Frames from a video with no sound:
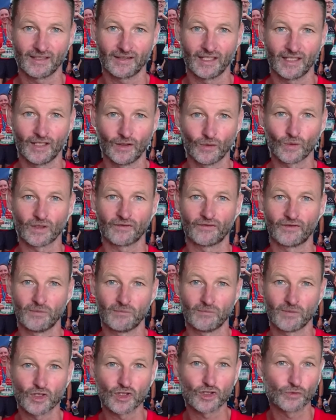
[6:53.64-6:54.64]
in order for
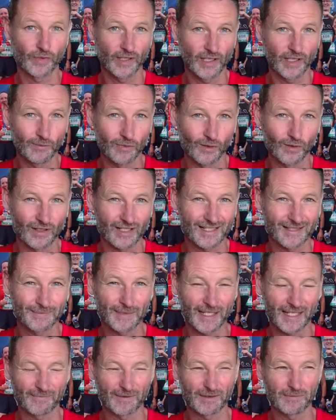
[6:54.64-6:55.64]
most people,
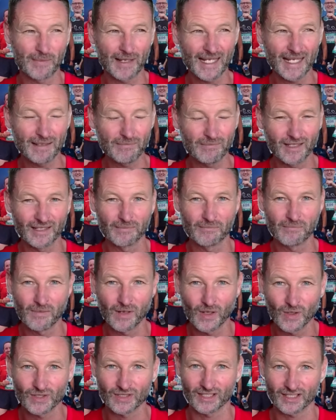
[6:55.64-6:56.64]
except maybe the
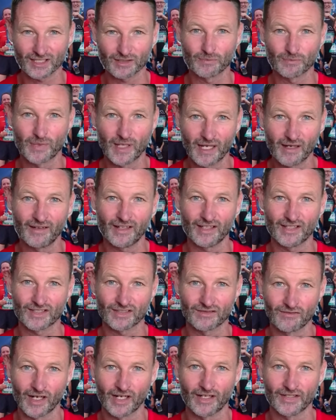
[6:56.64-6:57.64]
most
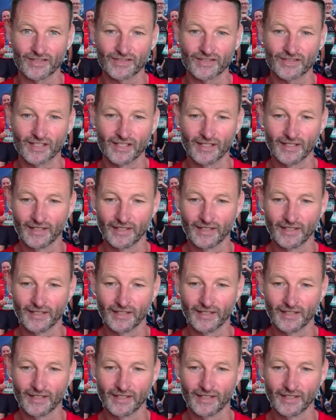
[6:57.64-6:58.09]
experienced runners,